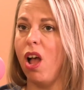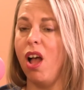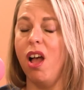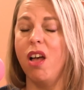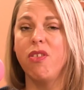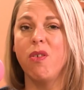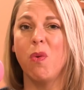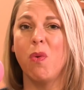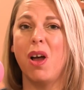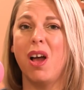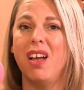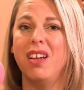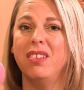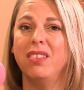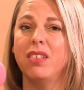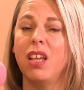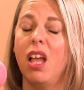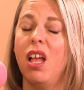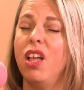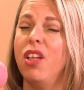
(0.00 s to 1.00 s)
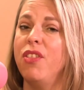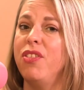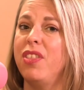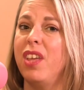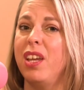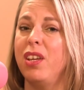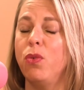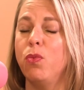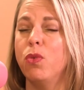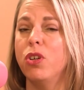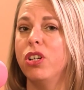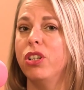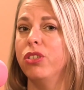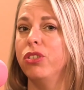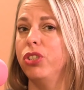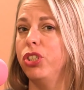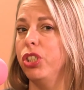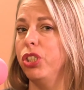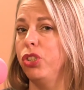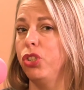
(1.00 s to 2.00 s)
Otherwise, they will
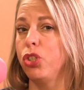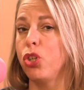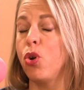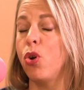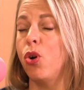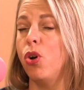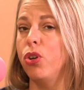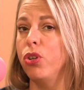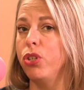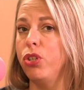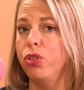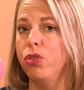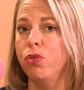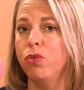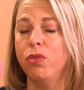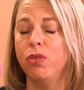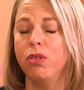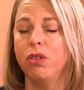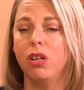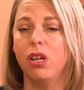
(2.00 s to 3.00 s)
just call you.